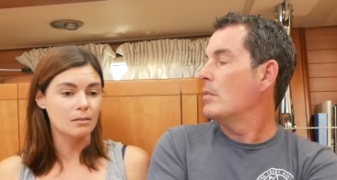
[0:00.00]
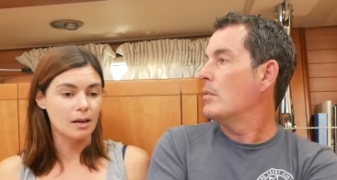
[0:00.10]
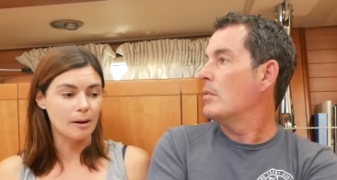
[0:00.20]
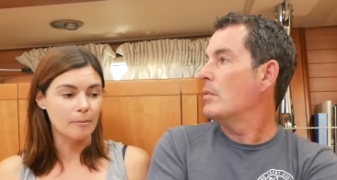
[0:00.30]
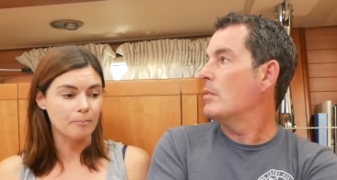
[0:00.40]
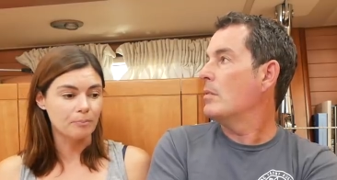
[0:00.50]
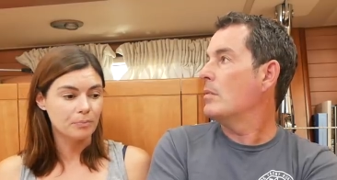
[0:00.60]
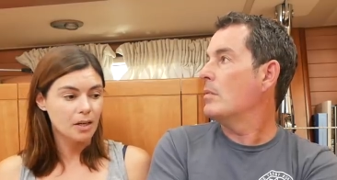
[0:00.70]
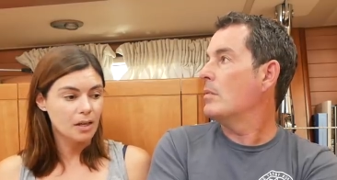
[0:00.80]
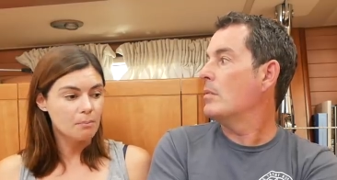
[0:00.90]

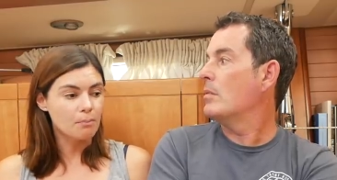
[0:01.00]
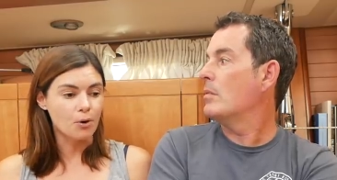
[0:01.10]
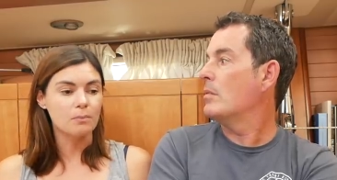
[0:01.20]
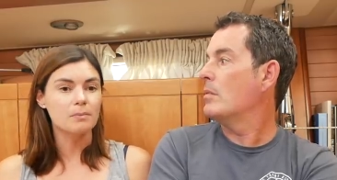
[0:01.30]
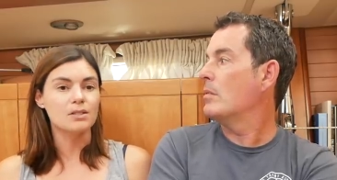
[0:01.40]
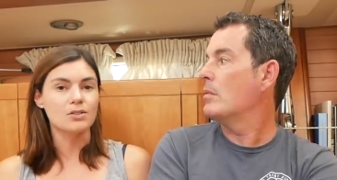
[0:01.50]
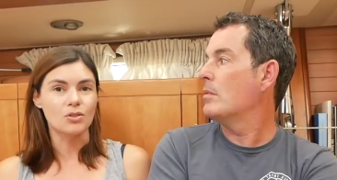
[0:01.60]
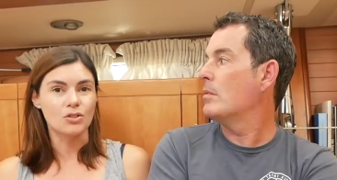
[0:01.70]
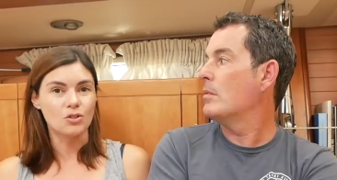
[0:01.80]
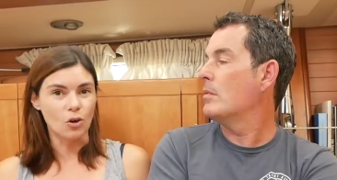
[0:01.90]
Speaker 1: um, bottom is
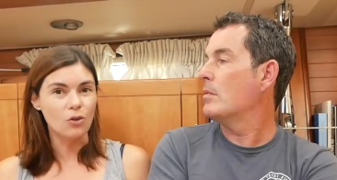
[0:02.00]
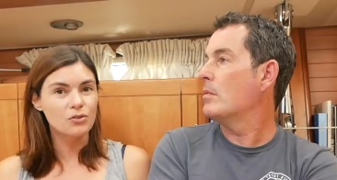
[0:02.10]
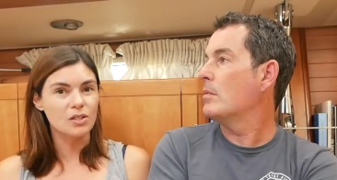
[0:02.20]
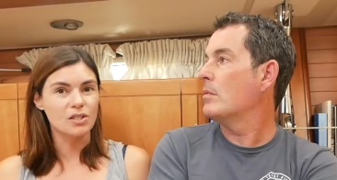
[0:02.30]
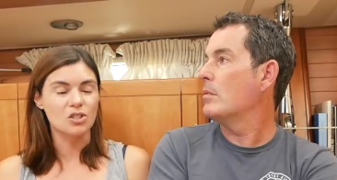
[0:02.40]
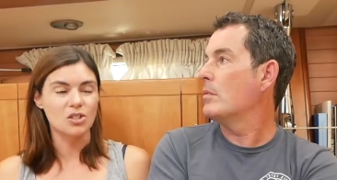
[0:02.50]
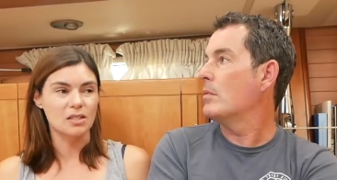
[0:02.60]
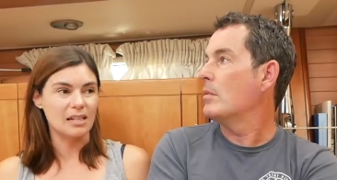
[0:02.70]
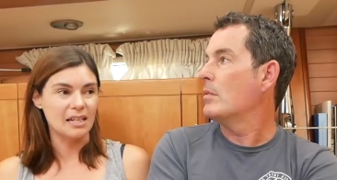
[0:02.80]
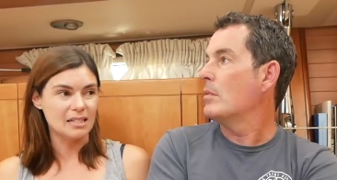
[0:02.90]
so soft, it's
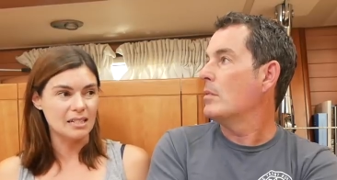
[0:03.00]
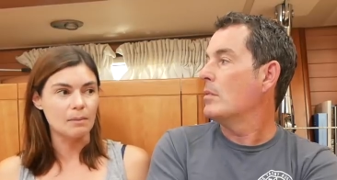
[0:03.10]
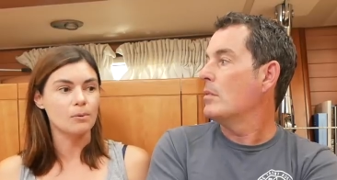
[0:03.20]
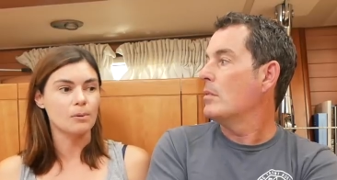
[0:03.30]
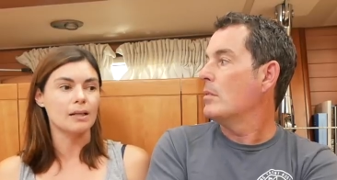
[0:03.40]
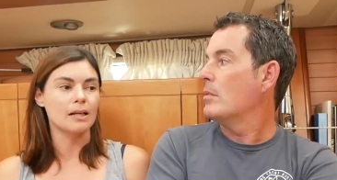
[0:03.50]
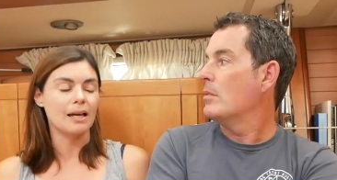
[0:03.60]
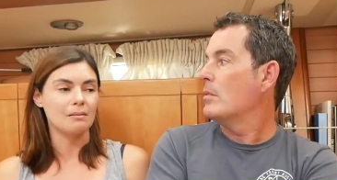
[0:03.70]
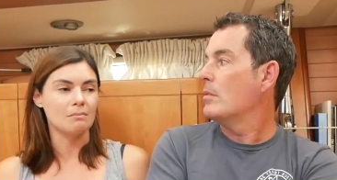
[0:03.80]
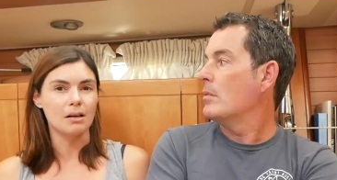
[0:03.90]
just like debris
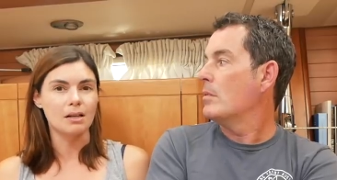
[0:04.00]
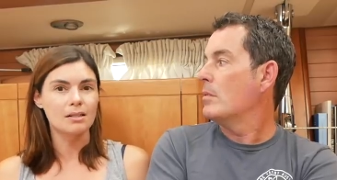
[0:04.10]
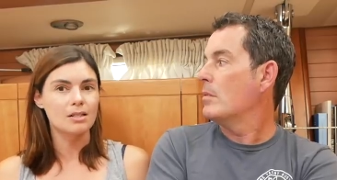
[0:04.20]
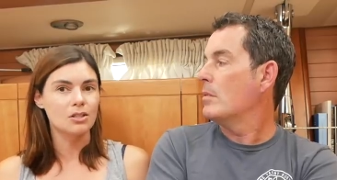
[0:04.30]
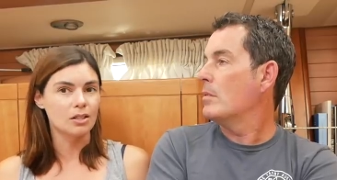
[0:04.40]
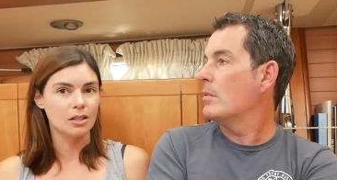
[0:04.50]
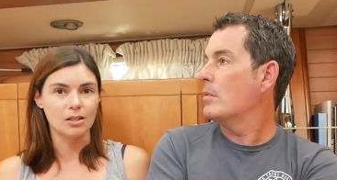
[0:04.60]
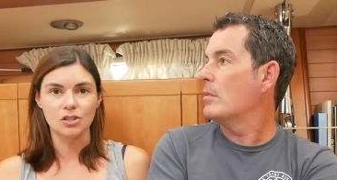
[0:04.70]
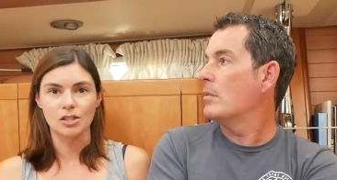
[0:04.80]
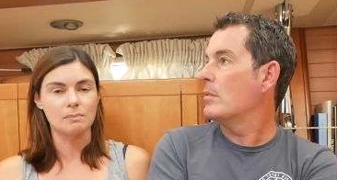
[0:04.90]
and mud. You
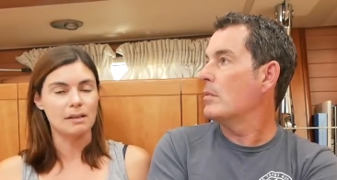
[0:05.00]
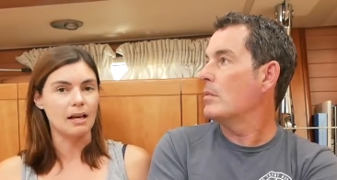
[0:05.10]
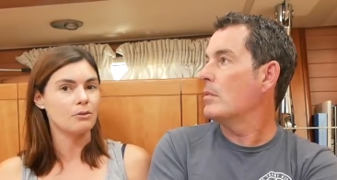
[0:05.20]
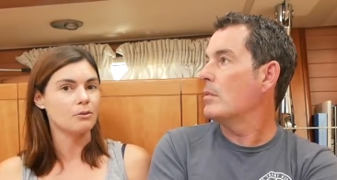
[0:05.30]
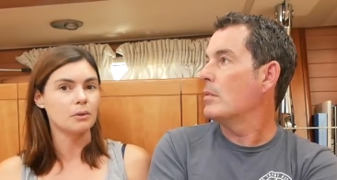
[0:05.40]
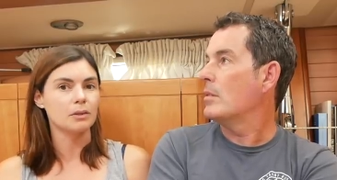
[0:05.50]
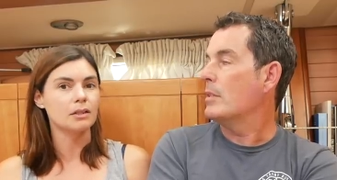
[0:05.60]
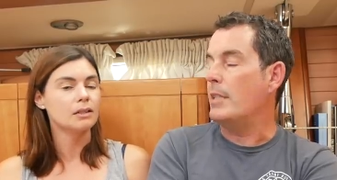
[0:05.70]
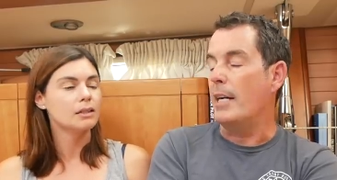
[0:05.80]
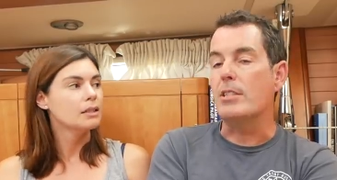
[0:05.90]
can just plow through
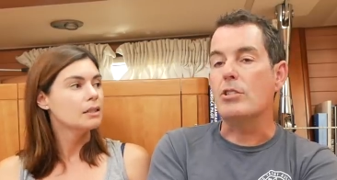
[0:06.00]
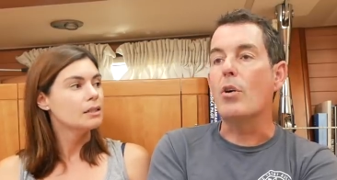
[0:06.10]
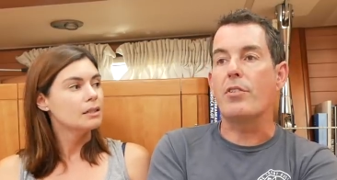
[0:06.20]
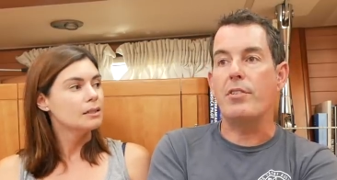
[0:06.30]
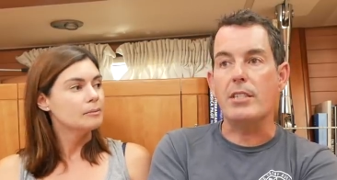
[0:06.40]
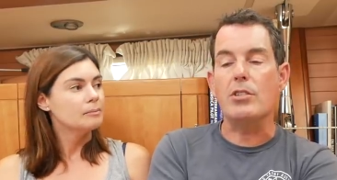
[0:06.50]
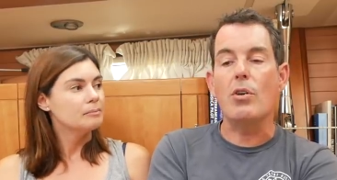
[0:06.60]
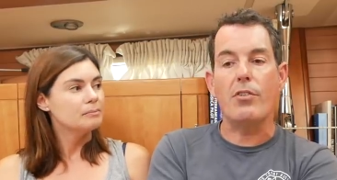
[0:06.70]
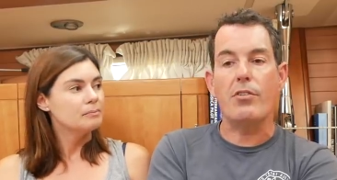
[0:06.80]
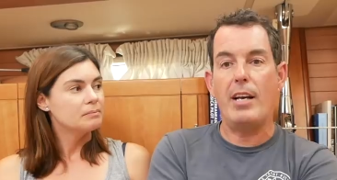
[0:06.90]
it.
Speaker 2: Yeah, it's not it's
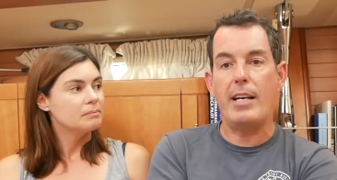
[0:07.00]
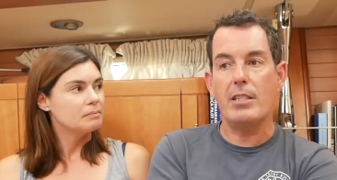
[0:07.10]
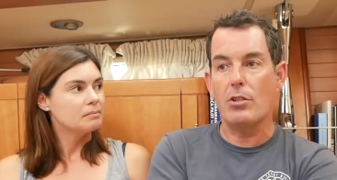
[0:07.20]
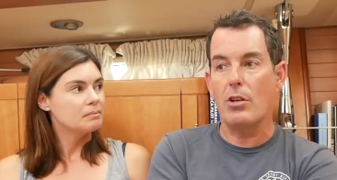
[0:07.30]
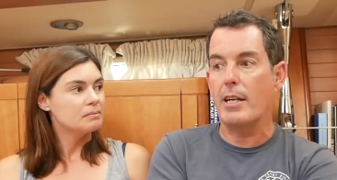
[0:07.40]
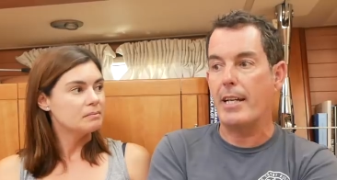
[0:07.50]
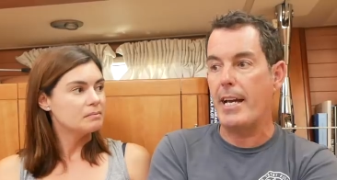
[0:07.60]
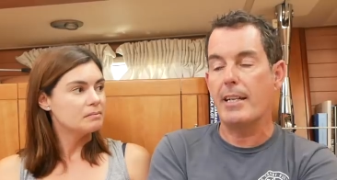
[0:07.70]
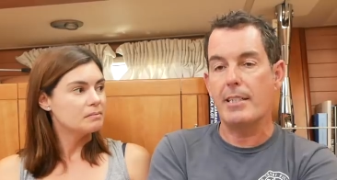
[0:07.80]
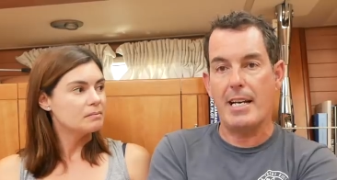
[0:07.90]
not thick. It's not like
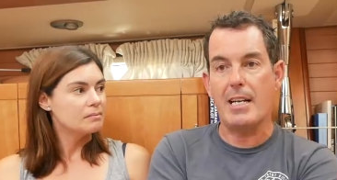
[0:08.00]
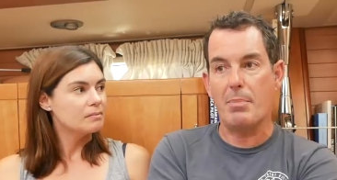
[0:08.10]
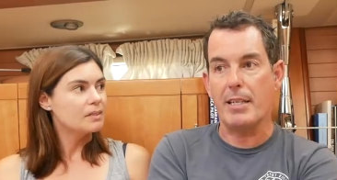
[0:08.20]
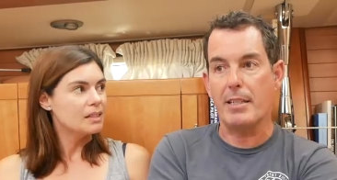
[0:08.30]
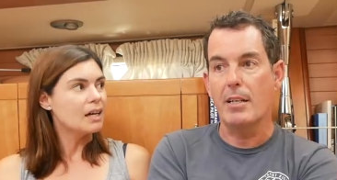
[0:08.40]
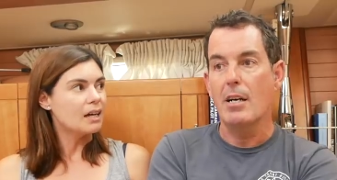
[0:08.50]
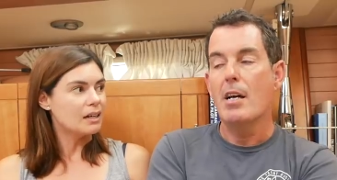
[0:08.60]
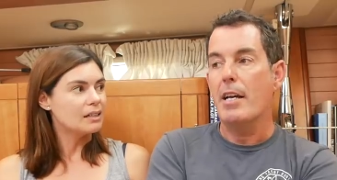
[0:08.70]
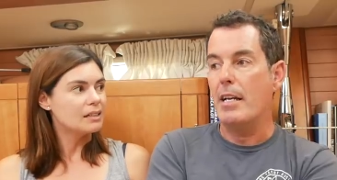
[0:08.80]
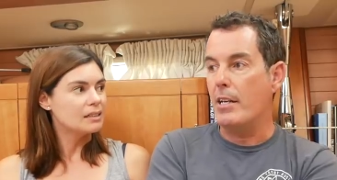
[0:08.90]
hitting a sandbank.
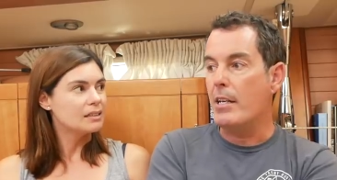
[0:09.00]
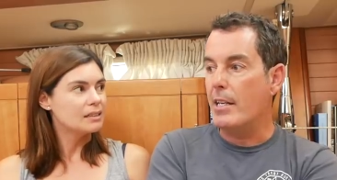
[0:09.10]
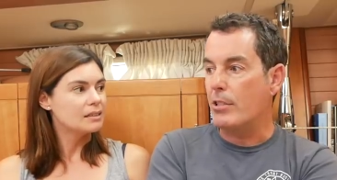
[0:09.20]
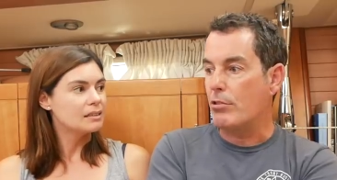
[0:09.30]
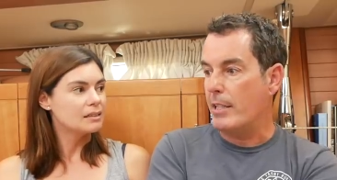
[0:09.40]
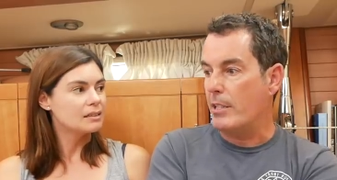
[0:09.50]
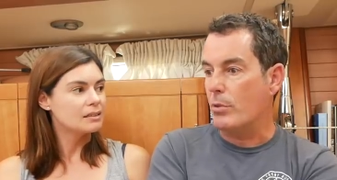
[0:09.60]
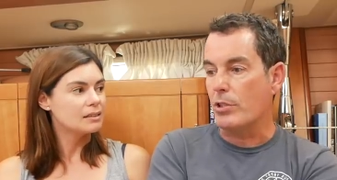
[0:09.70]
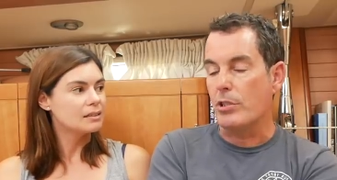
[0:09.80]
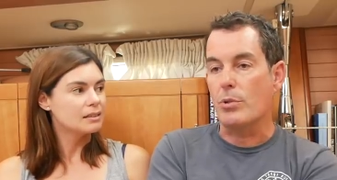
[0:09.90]
Yeah. You, you literally
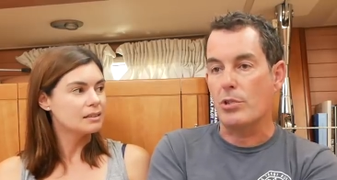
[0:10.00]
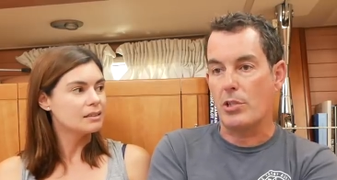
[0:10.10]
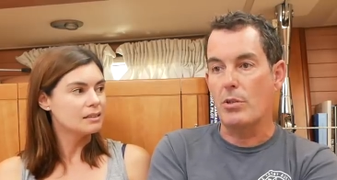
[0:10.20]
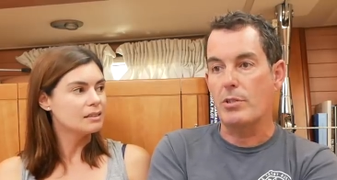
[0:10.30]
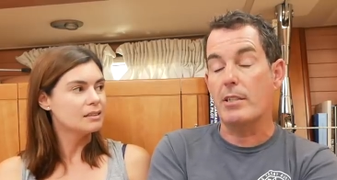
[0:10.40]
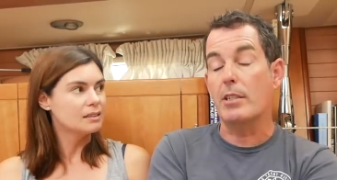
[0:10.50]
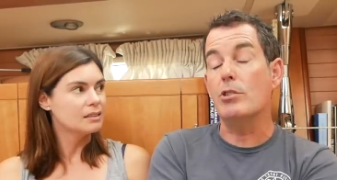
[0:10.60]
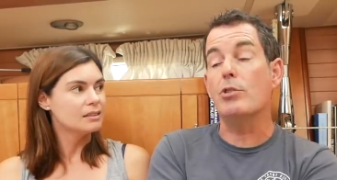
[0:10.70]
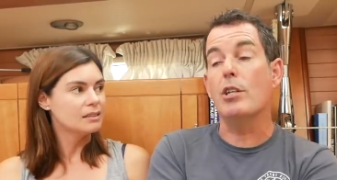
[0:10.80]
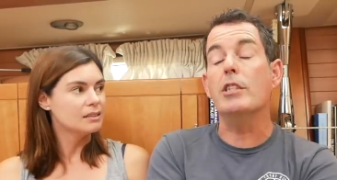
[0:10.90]
you're just, you're slowed down,
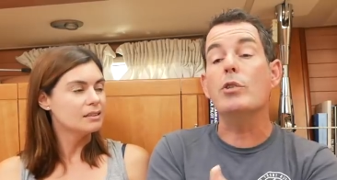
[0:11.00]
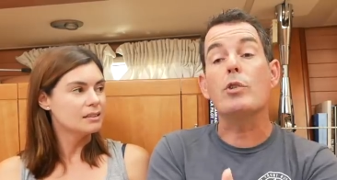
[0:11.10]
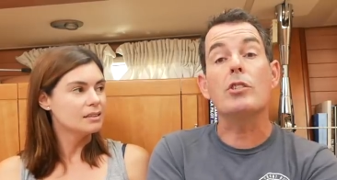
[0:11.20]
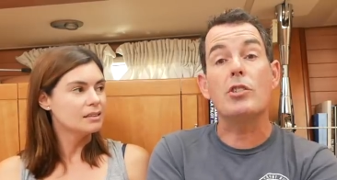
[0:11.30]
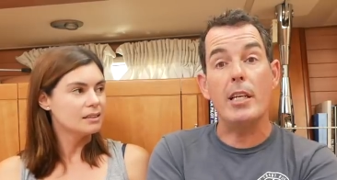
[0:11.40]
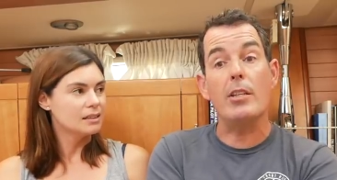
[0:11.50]
and you and you can see that